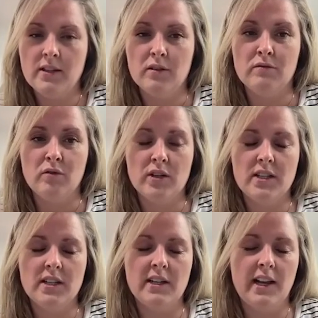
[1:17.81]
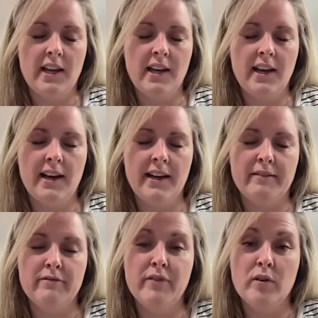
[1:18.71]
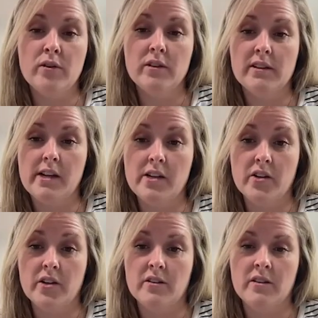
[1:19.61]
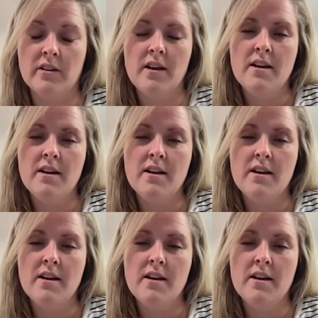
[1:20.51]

unfortunately, focal seizures